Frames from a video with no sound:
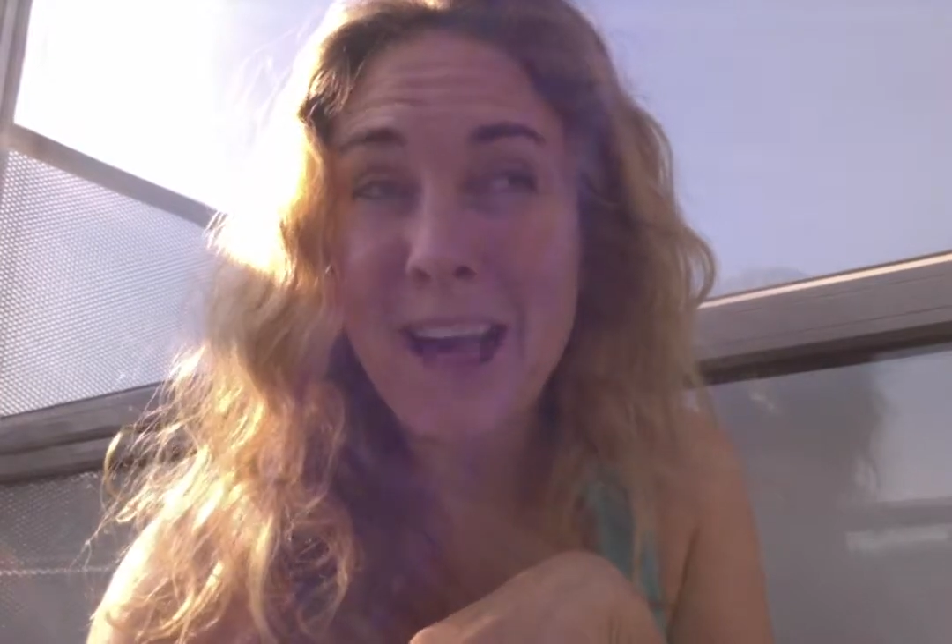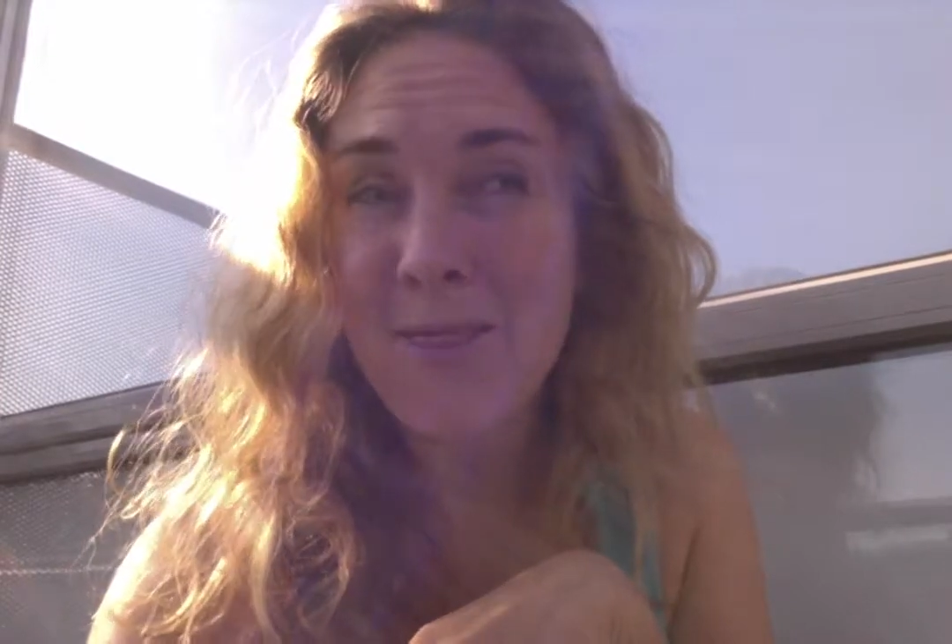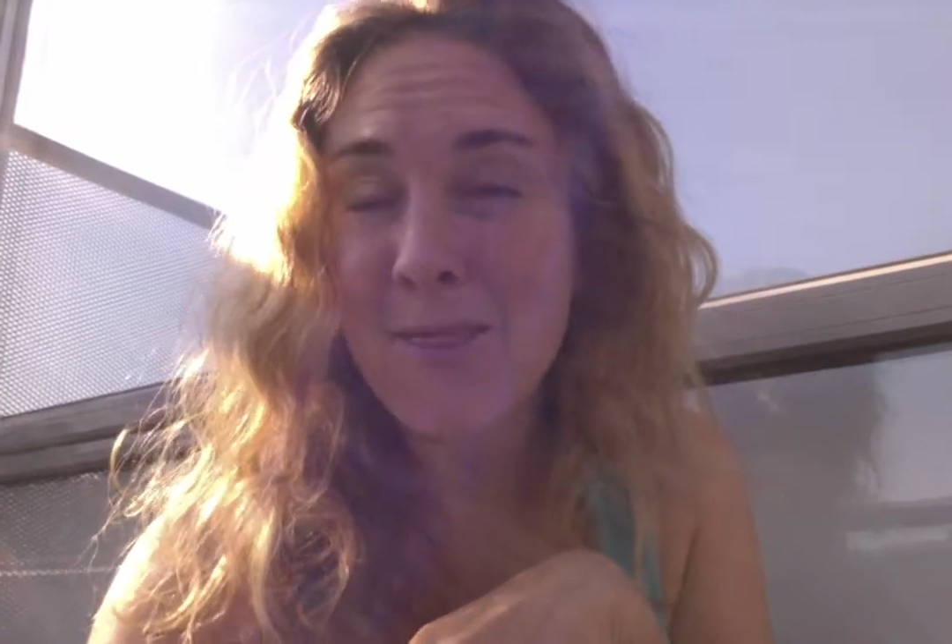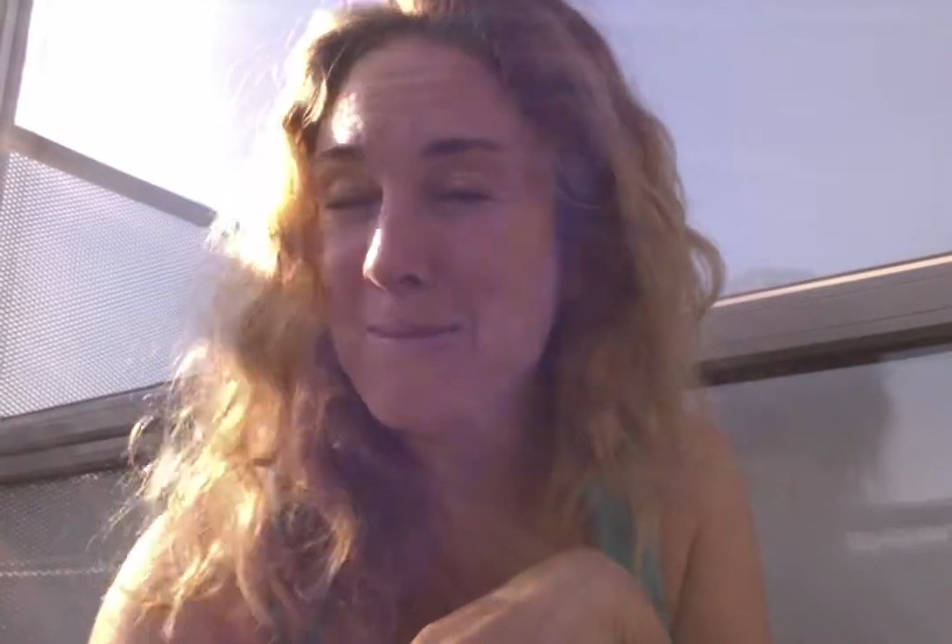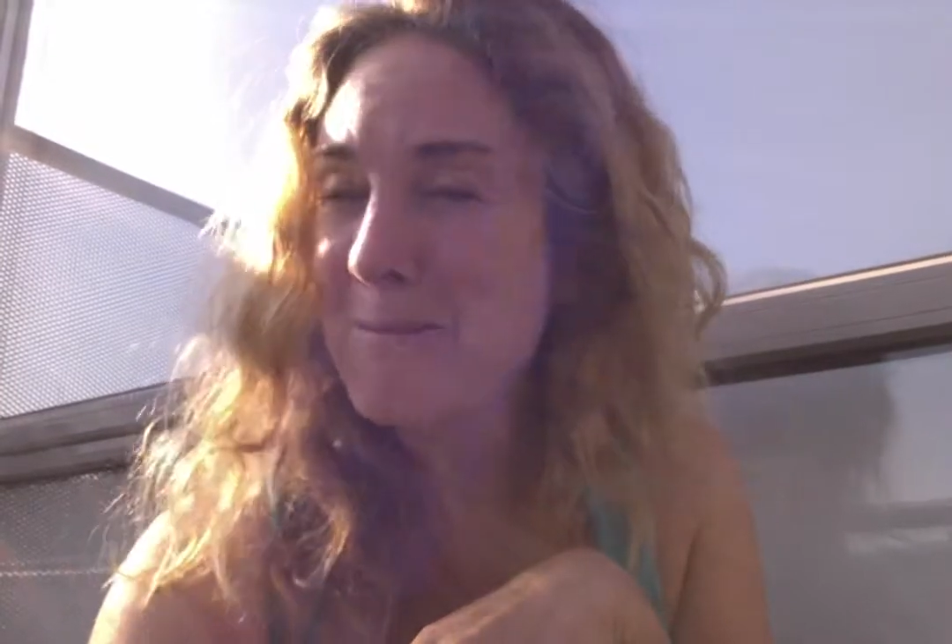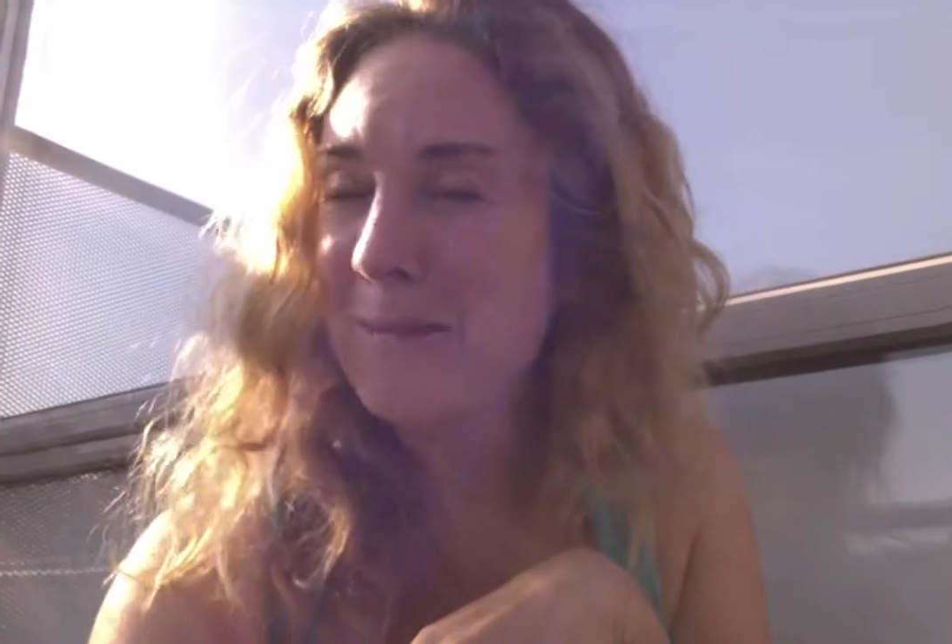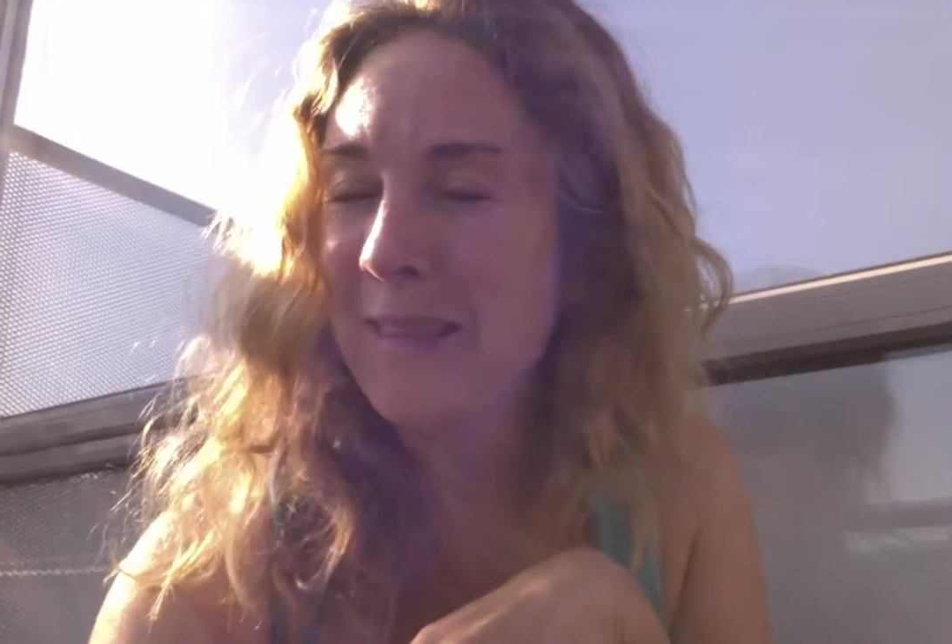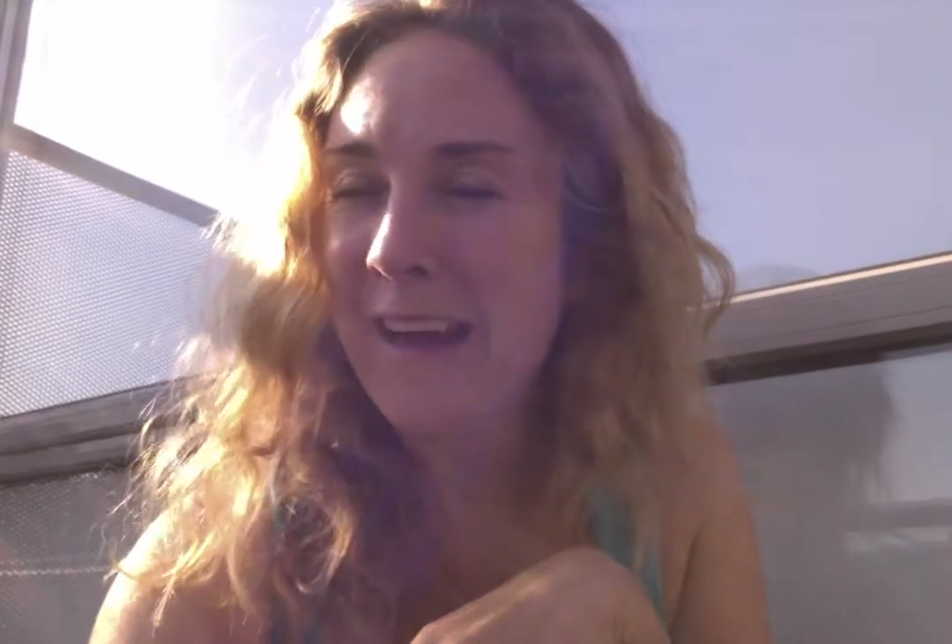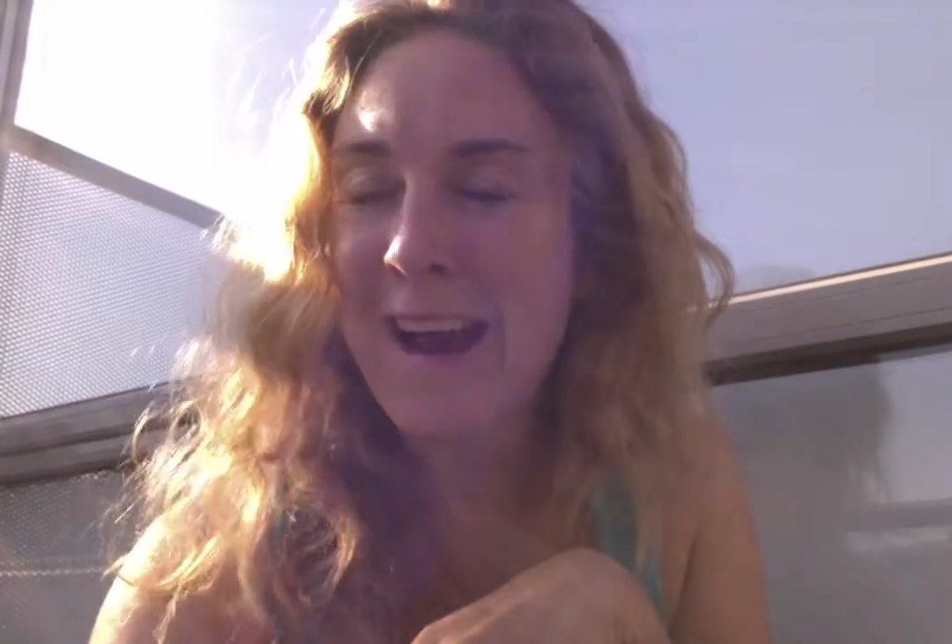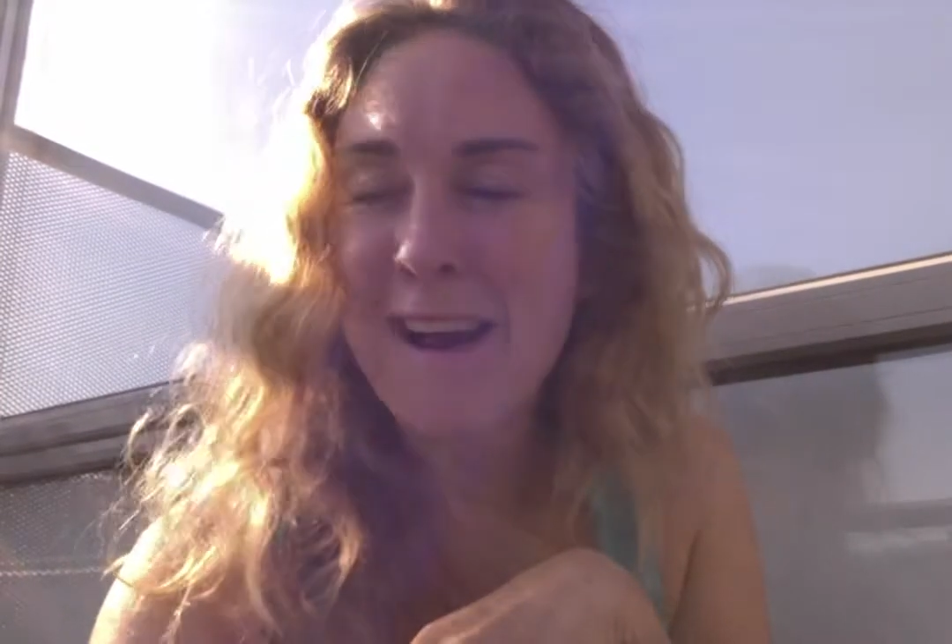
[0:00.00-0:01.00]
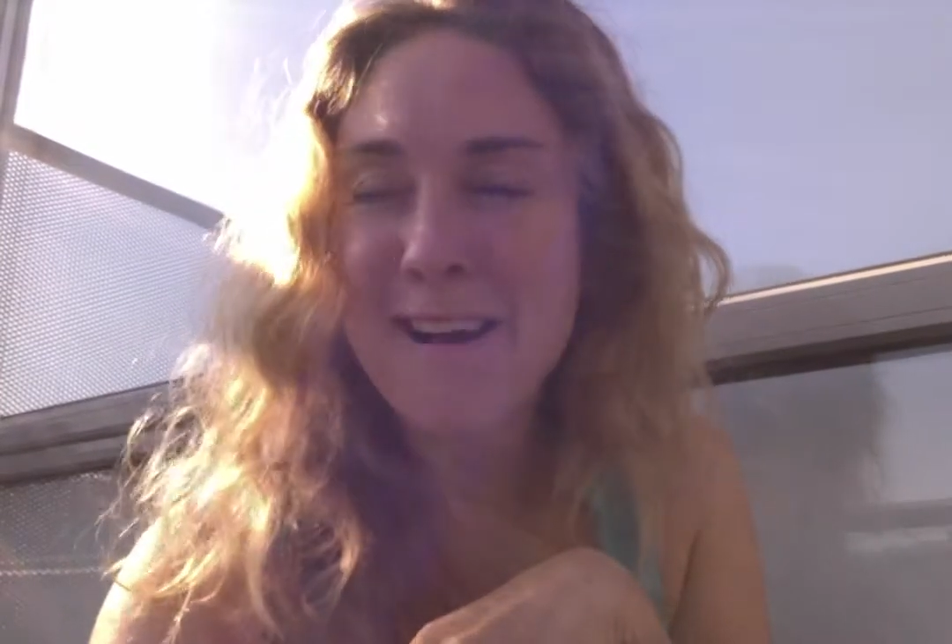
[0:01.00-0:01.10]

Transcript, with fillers: and the people there,